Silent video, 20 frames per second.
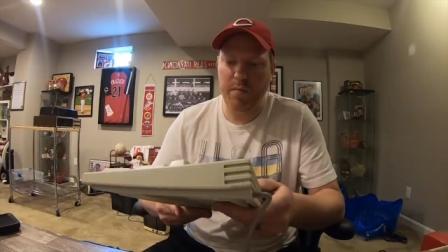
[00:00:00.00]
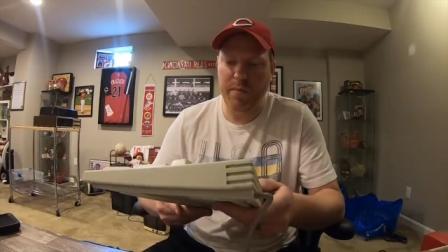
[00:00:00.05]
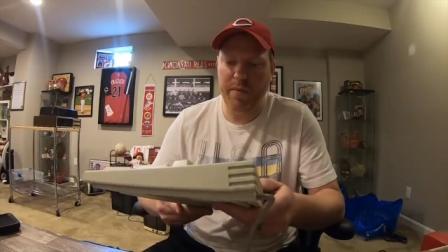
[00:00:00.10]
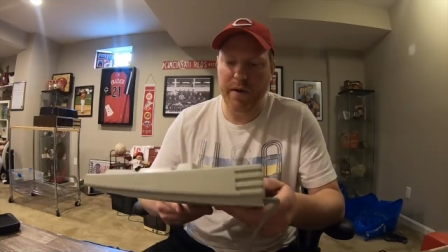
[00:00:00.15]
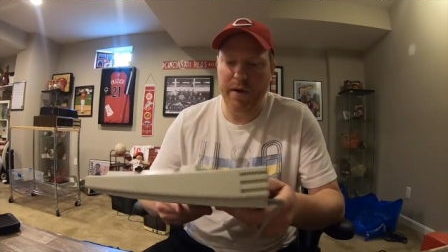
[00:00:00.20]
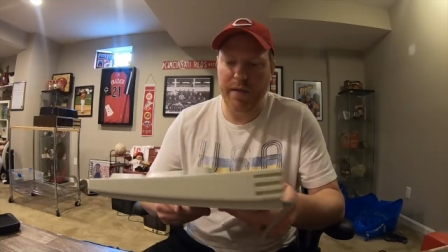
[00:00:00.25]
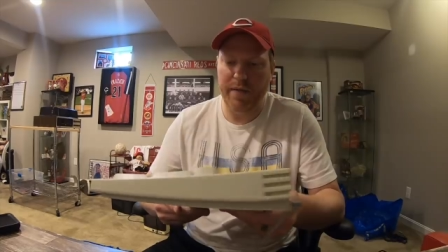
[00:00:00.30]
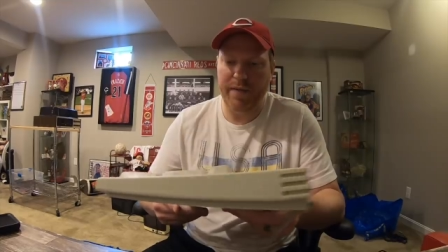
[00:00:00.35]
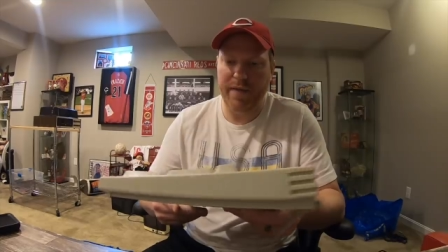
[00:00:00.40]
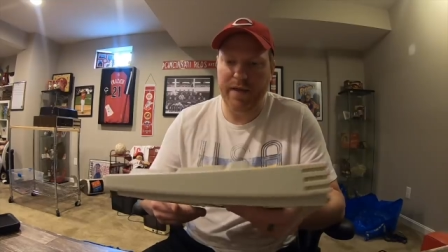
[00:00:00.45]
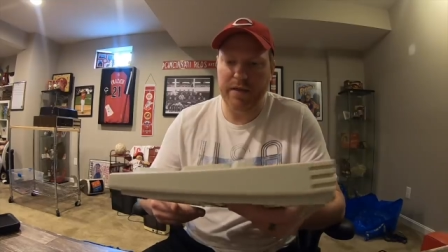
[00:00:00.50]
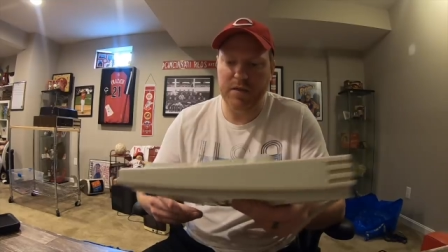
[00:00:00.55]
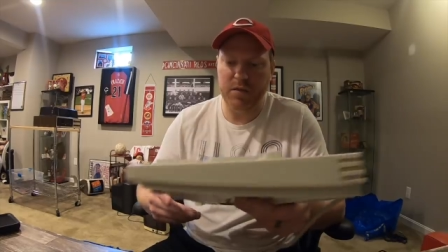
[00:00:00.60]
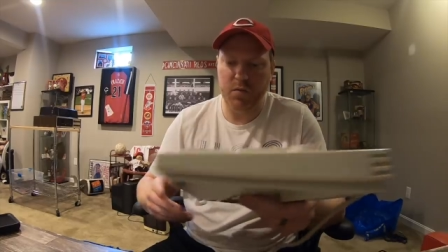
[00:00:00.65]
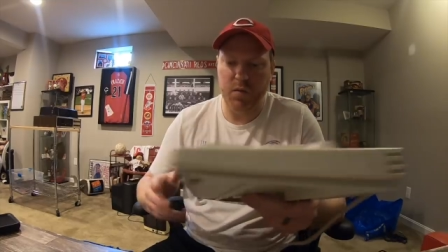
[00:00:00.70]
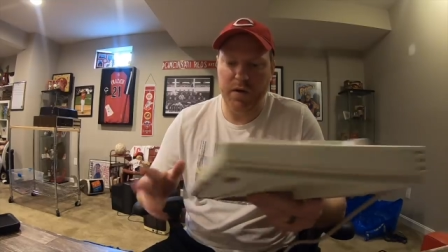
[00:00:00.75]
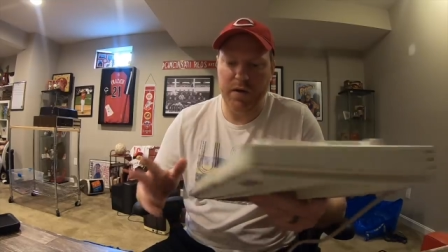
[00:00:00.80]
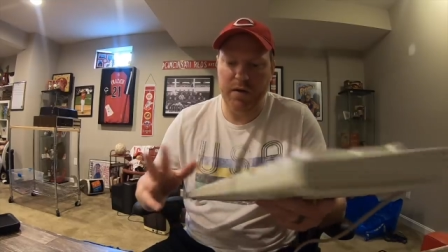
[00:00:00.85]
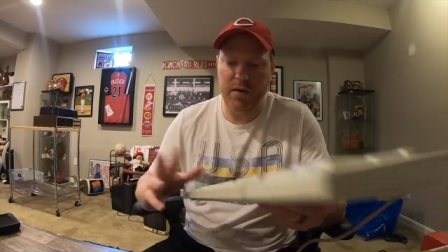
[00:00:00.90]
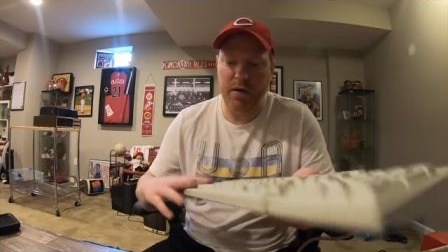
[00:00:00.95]
But that's
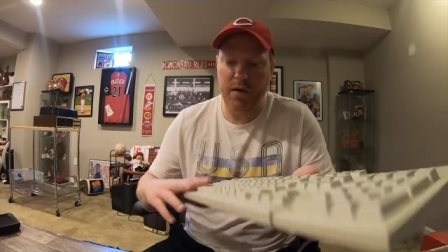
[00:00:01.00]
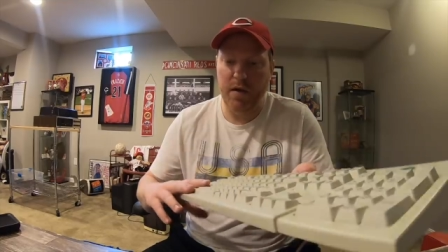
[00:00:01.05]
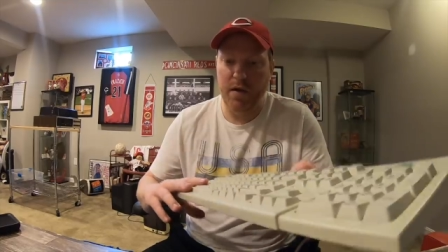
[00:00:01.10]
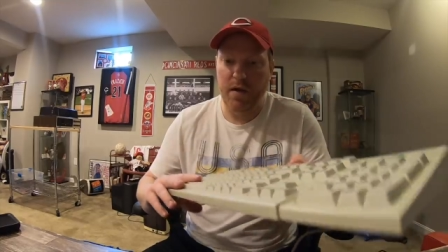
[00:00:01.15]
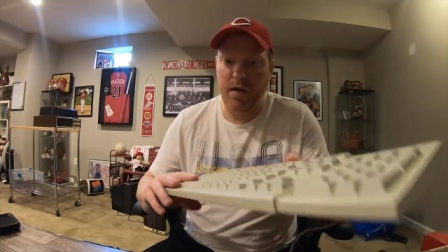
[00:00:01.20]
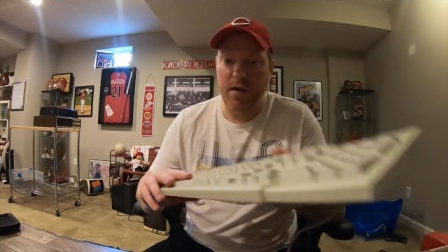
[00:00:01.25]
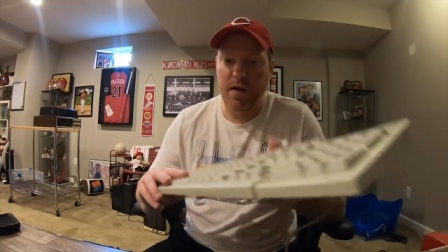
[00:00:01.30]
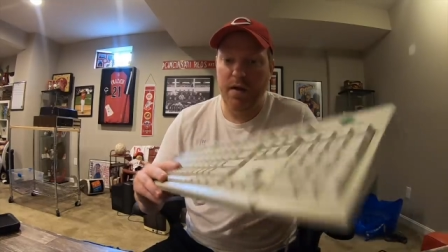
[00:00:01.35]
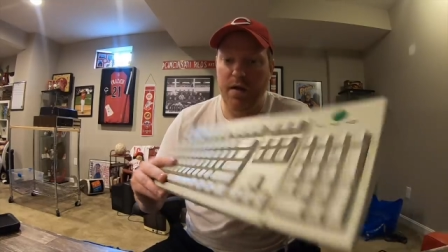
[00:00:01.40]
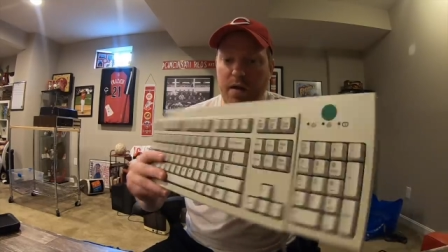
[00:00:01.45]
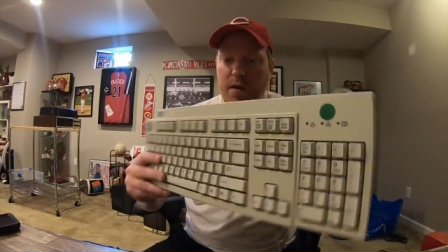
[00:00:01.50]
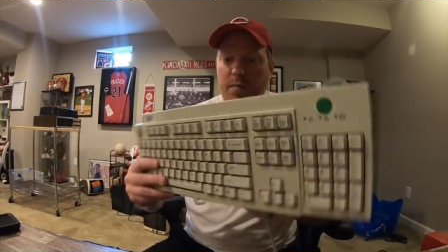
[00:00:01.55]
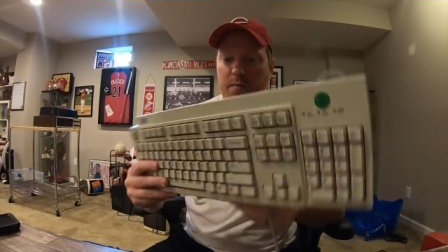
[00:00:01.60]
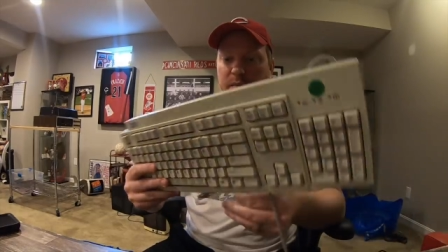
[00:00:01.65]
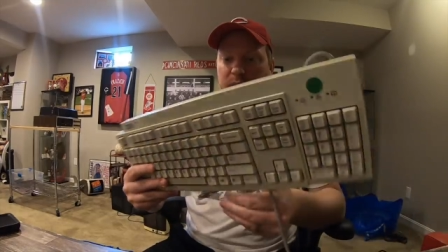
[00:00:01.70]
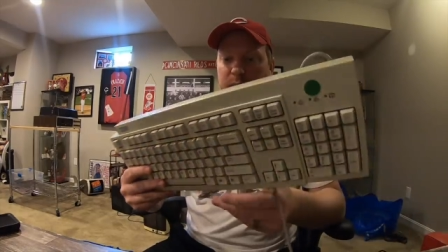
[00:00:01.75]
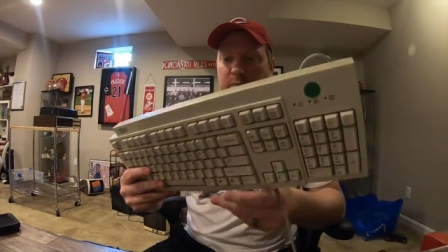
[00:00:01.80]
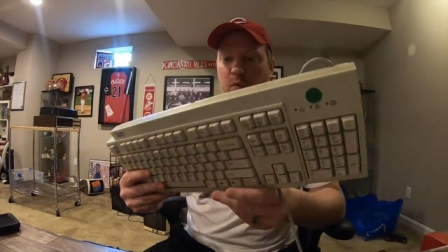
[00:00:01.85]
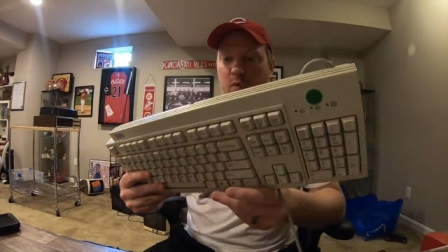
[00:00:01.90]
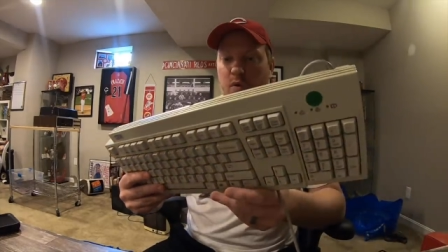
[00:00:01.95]
what
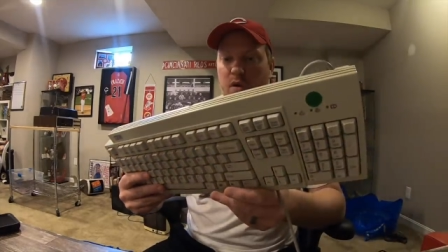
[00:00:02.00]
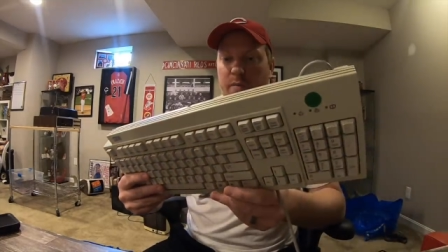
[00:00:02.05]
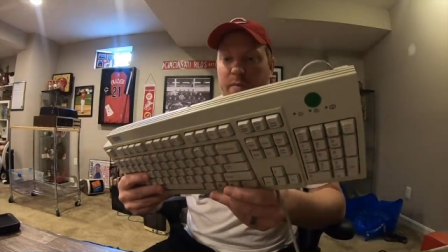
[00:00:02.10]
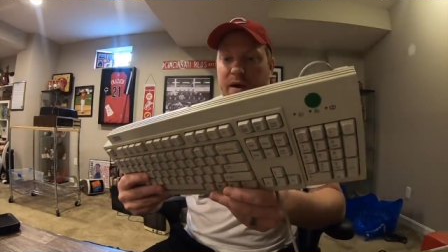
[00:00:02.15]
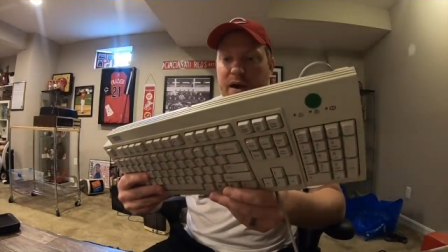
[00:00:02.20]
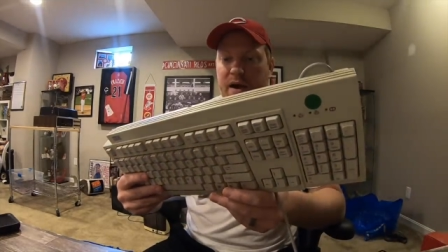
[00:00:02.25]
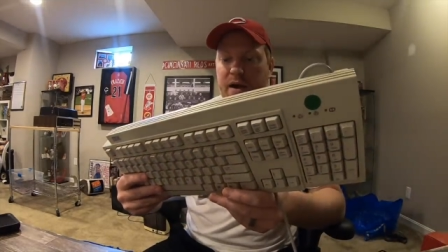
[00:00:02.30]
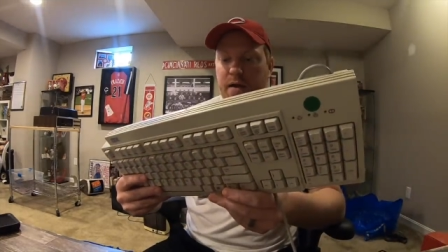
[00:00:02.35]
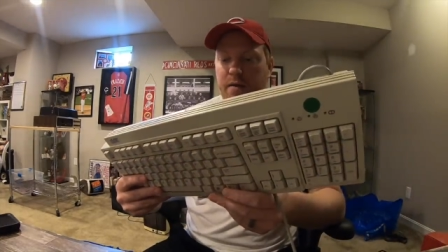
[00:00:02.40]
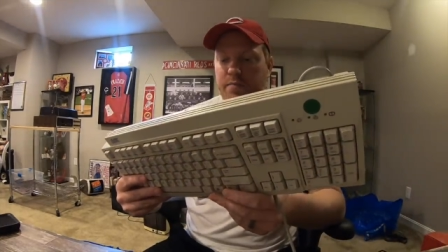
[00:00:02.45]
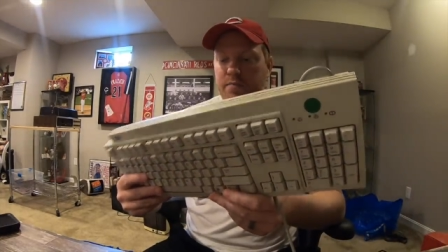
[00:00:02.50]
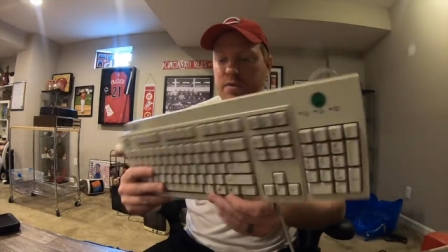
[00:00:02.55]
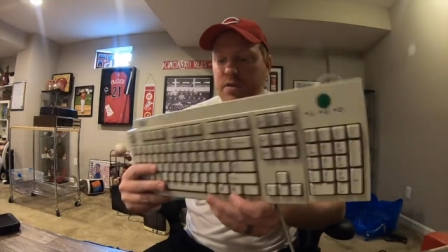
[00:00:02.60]
people want to buy.